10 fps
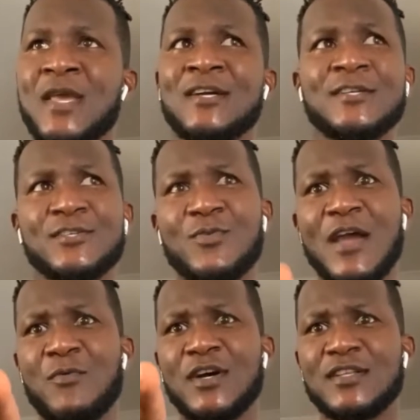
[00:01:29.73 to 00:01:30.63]
So
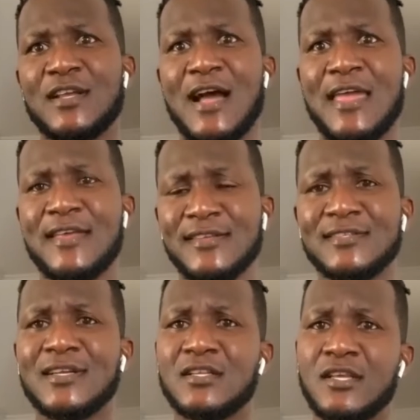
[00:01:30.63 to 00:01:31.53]
I
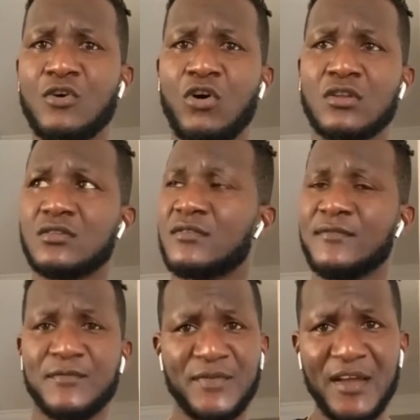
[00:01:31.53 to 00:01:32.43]
instantly got
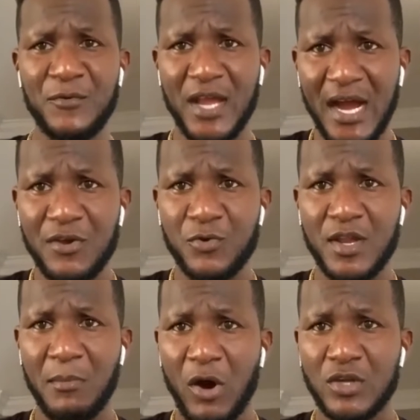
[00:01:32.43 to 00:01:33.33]
very angry
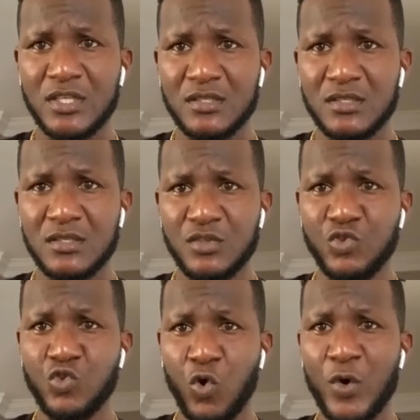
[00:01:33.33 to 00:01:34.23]
about it,
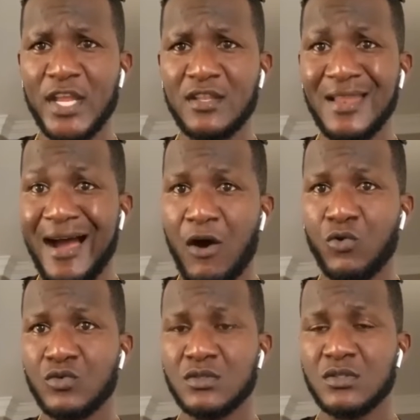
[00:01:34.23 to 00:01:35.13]
knowing now
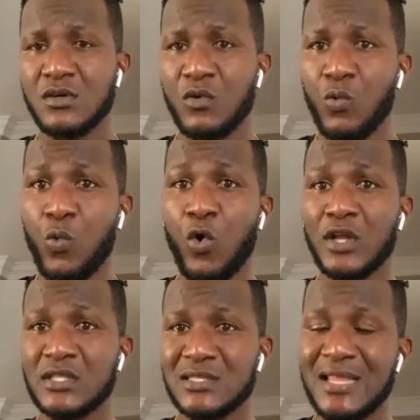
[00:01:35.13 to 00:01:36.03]

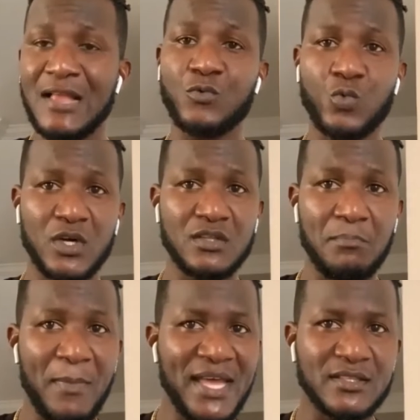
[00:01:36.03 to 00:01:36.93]
what that word
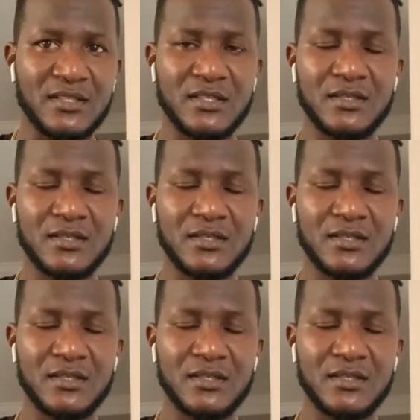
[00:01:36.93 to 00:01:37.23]
meant.